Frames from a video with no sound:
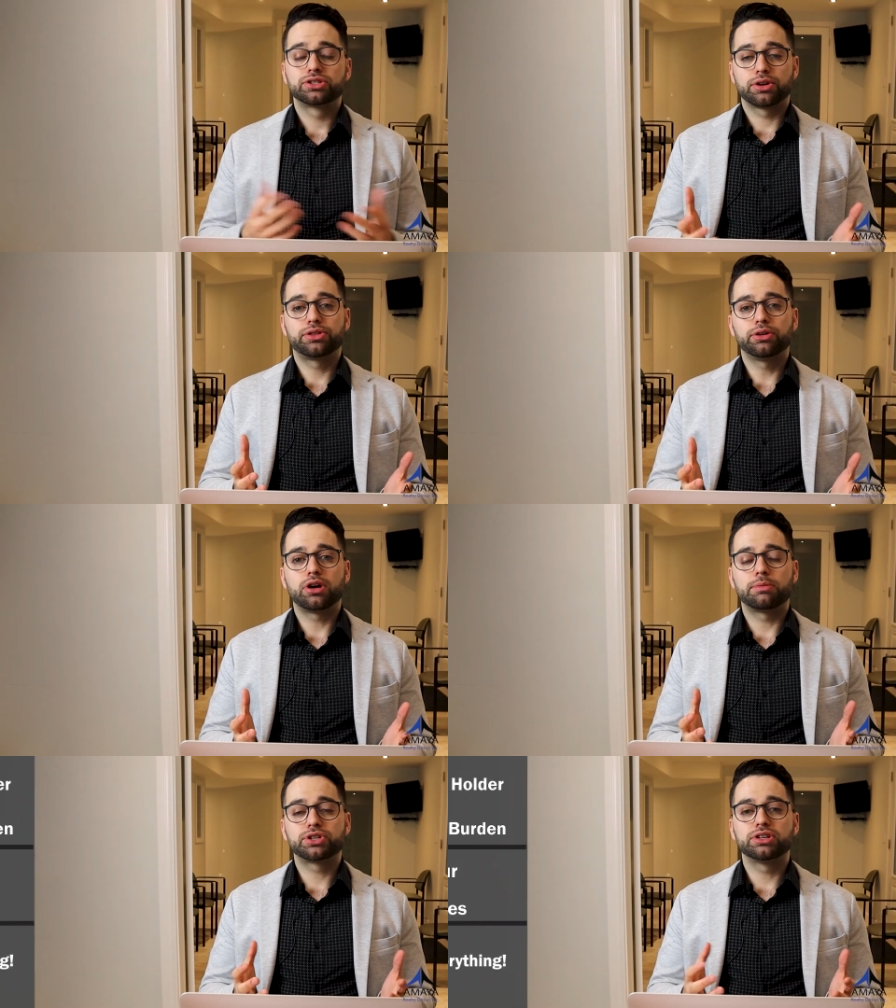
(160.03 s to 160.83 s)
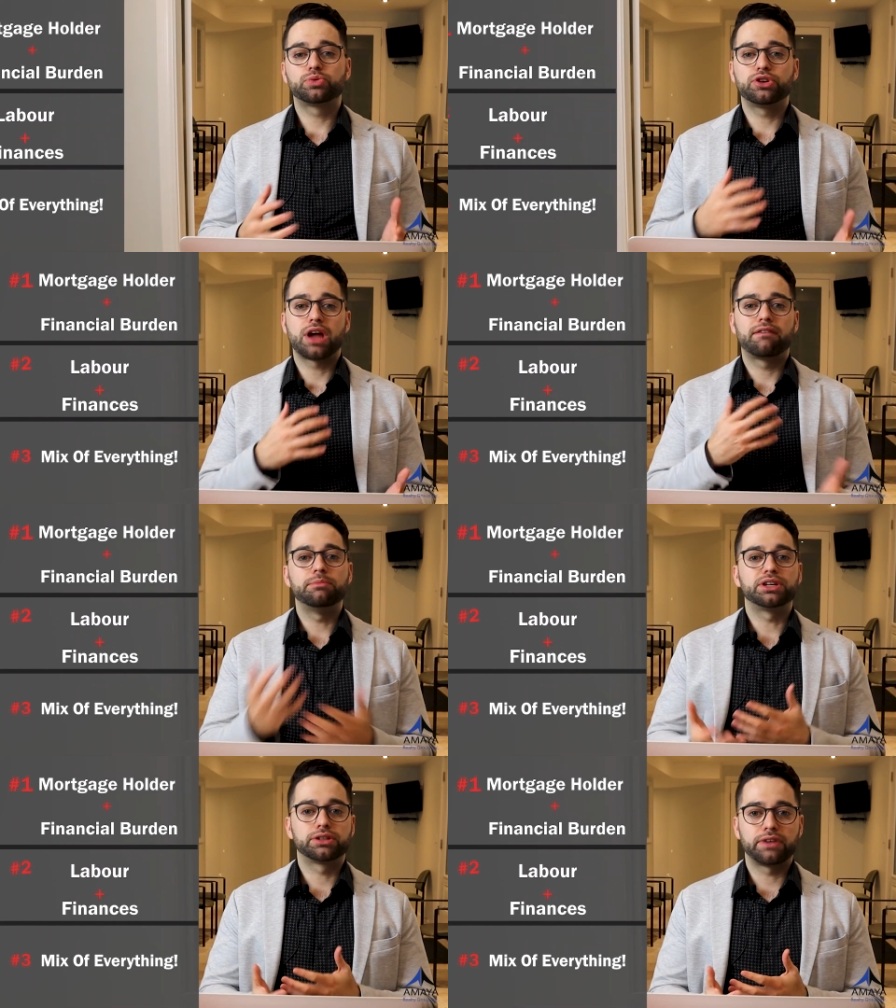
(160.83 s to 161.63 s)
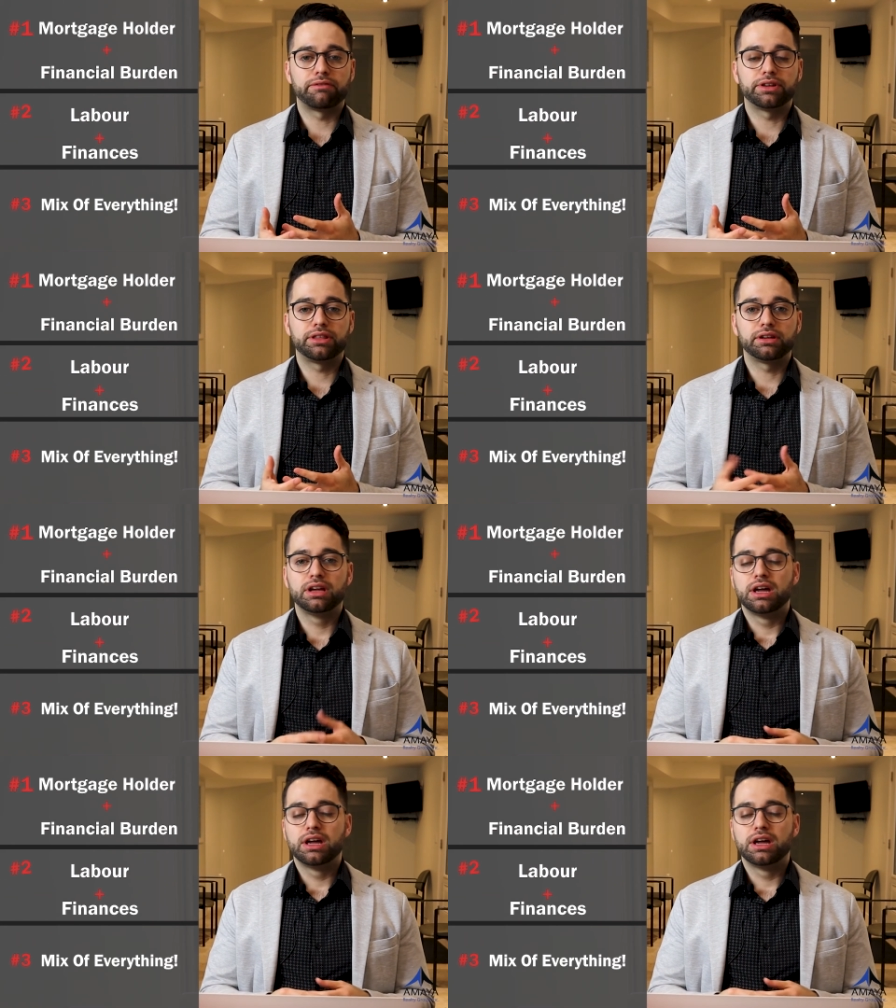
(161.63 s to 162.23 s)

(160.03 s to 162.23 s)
So the third option is when you have a mix of everything.